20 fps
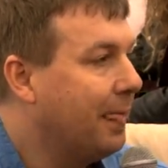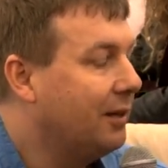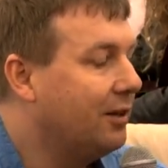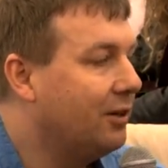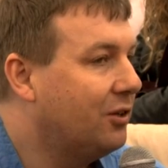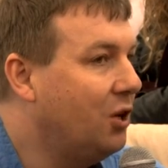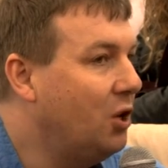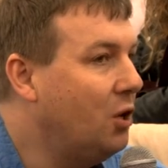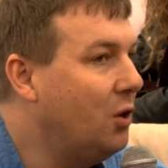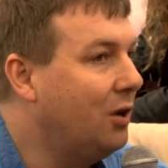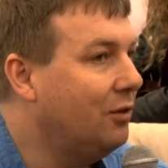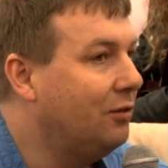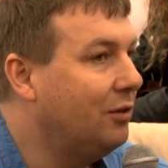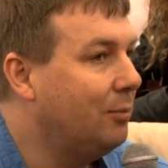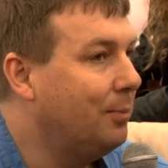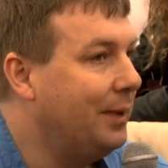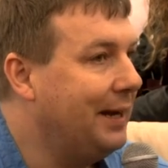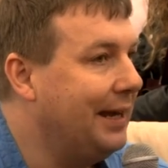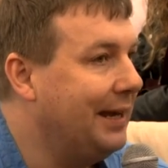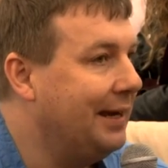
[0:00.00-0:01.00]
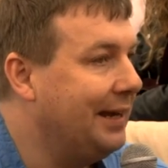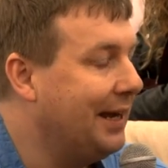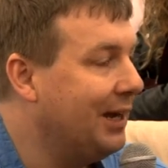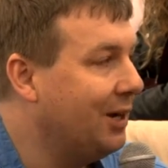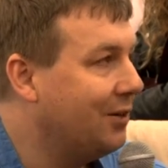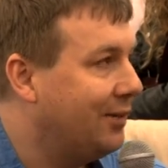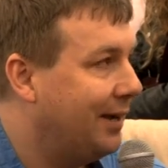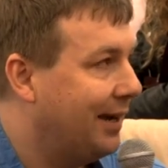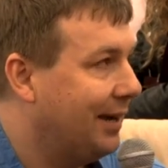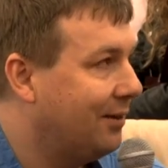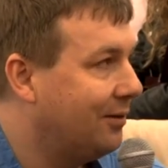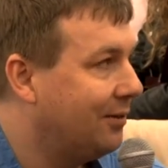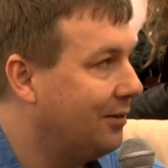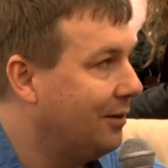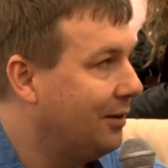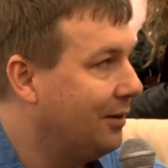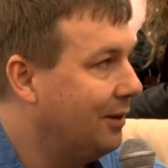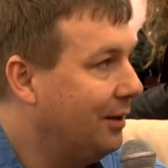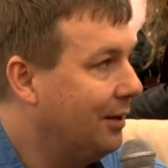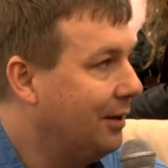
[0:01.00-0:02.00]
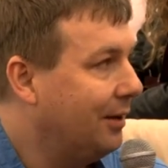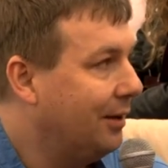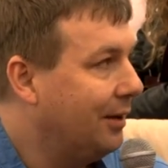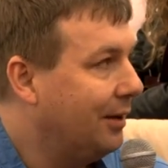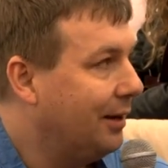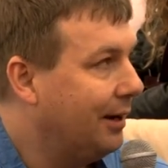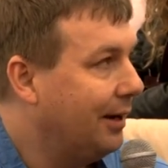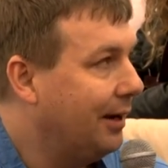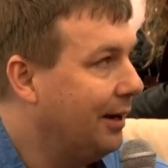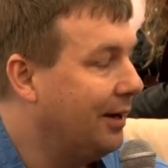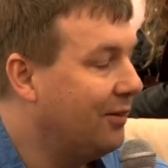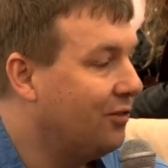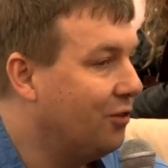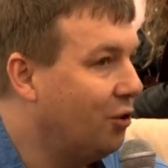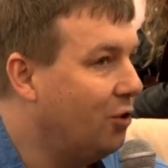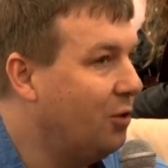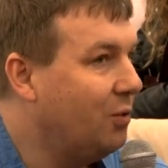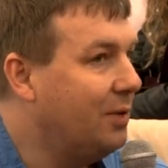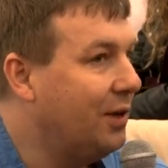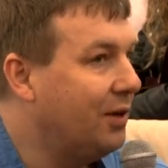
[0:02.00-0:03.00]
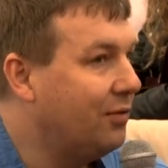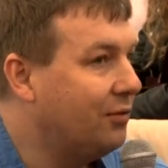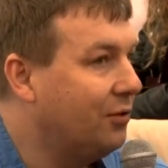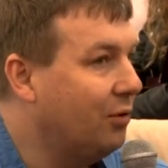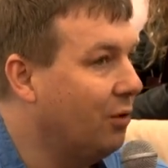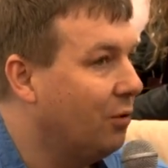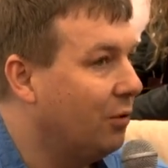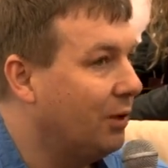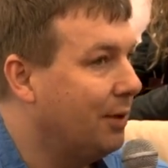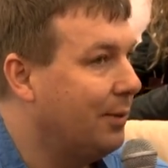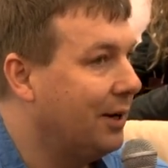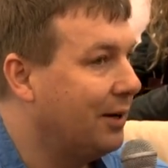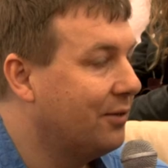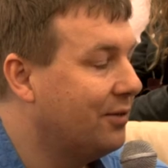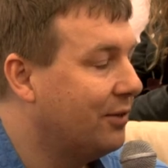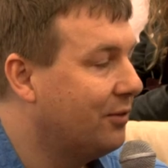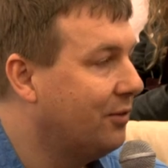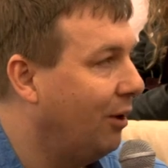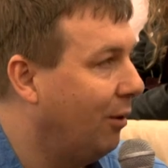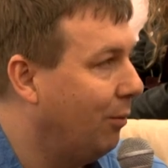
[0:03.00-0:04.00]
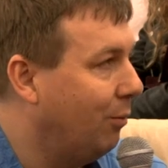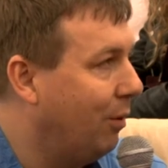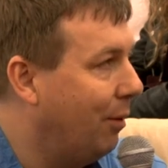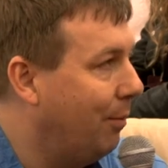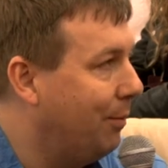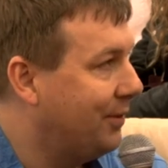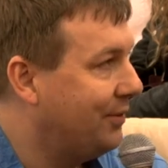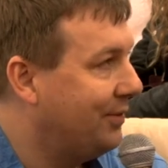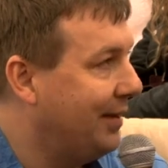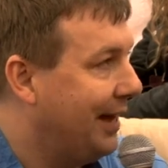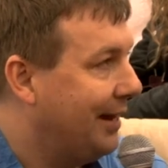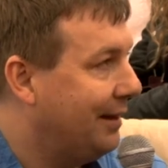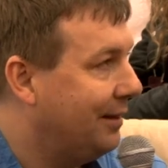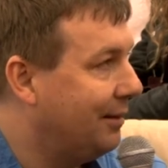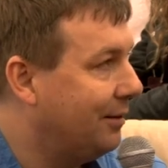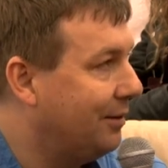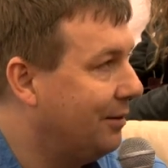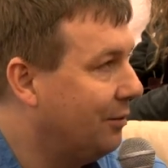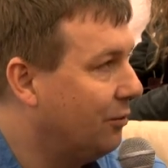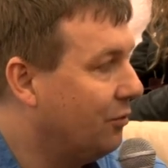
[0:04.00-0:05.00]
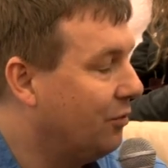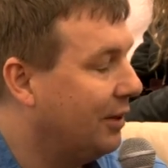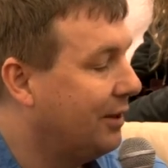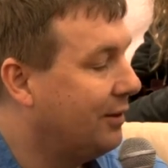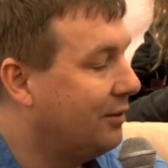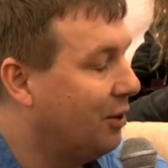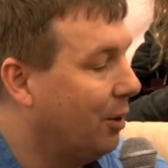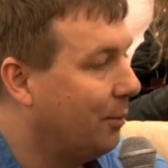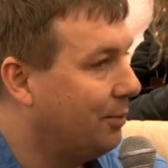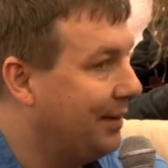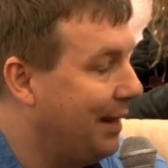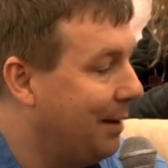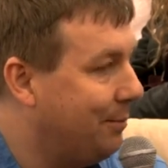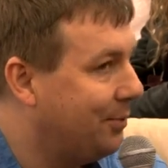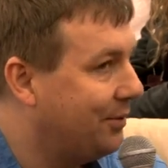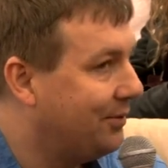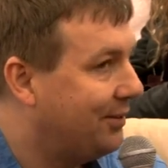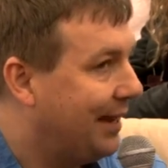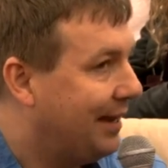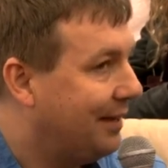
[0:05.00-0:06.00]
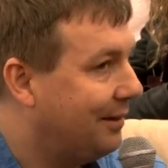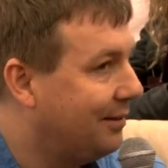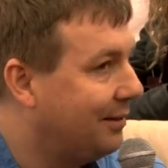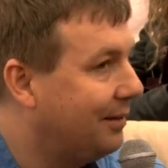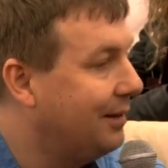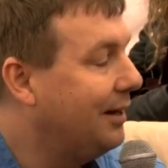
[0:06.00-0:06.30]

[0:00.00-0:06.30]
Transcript: The 200 billion increase is almost all amongst the top 1%, sorry, top 10%,